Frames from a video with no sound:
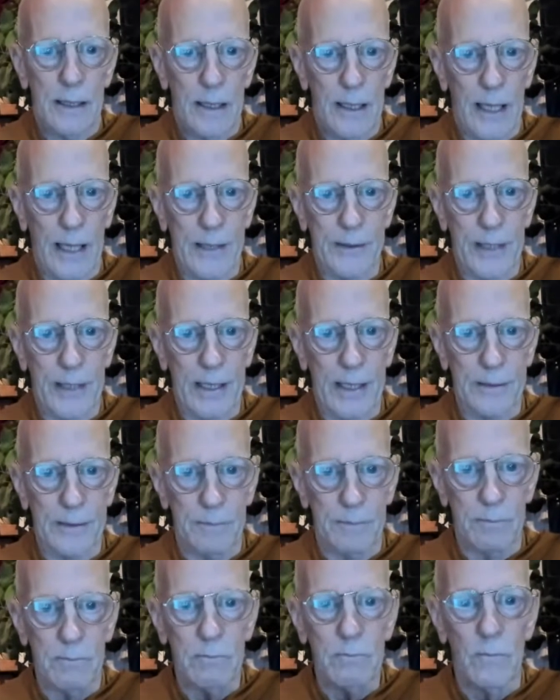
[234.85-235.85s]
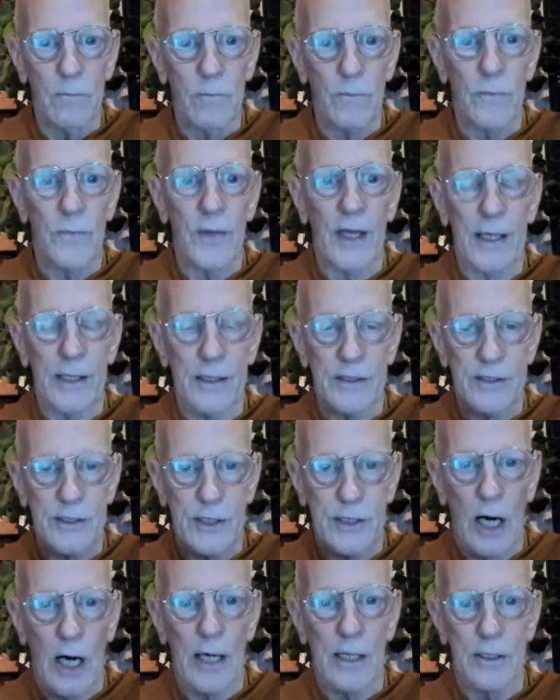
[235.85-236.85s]
and then they
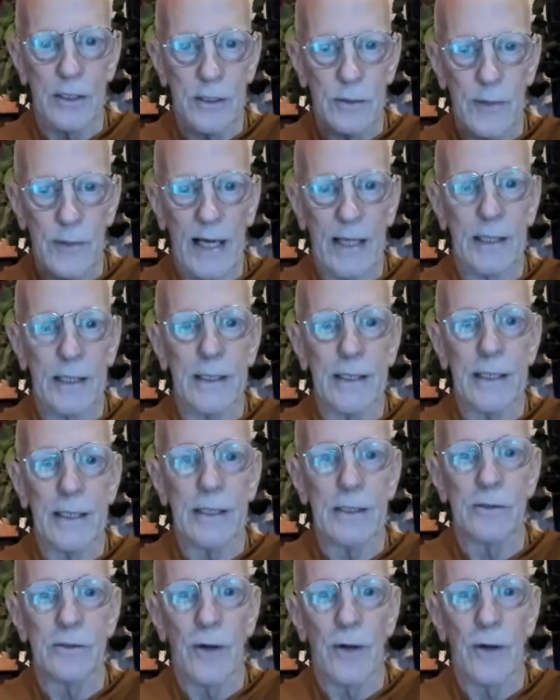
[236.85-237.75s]
start directly